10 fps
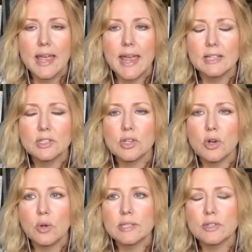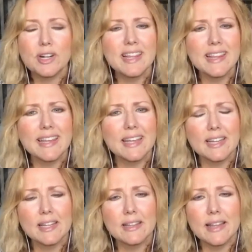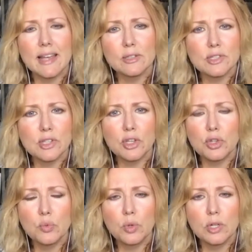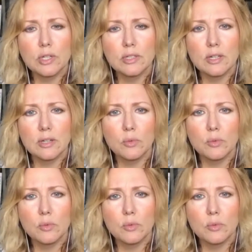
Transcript: And so is there anything else that you would